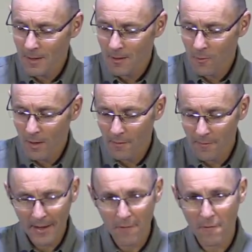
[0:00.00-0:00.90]
Well,
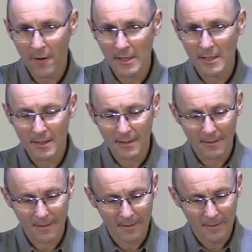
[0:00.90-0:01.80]
that phrase,
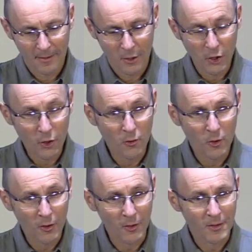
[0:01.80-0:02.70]
do
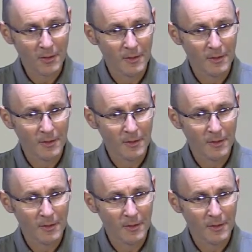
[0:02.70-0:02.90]
good,